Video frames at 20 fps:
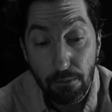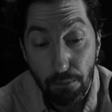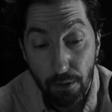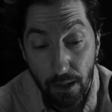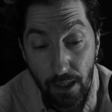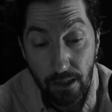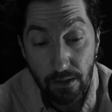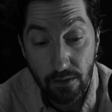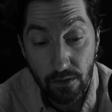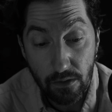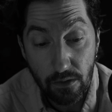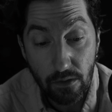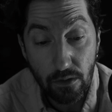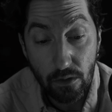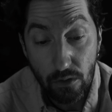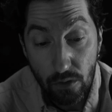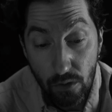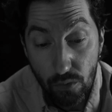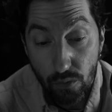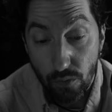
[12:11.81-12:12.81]
pleasant
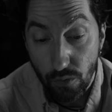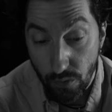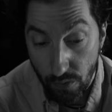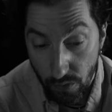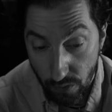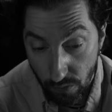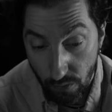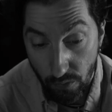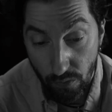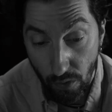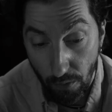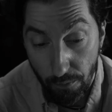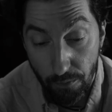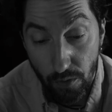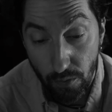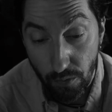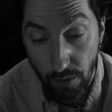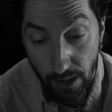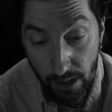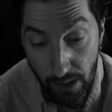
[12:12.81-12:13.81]
news to
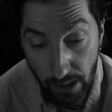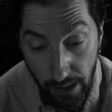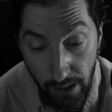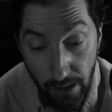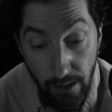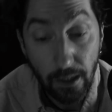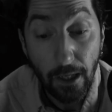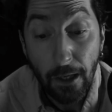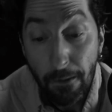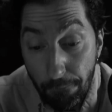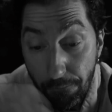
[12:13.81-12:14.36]
communicate.